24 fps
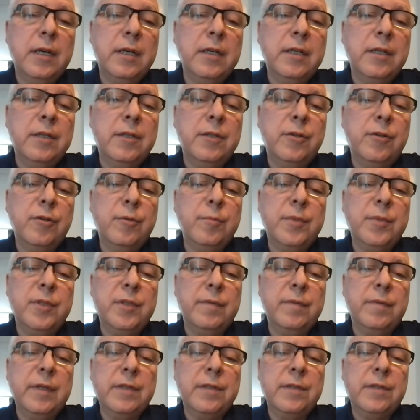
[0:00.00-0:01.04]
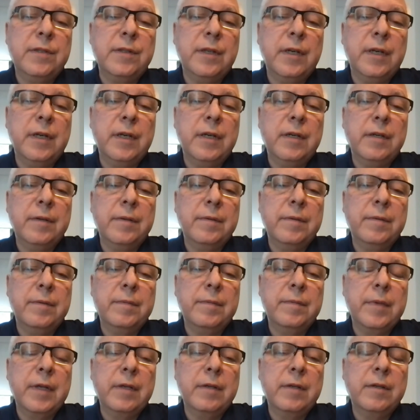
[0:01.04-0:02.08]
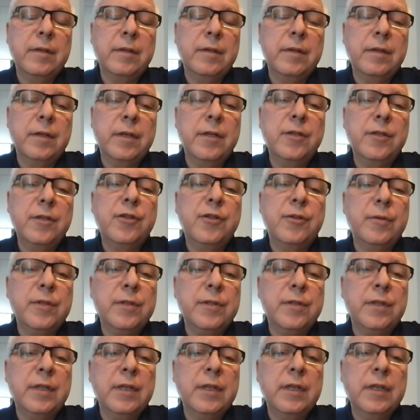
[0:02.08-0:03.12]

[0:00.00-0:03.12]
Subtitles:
in terms of its interest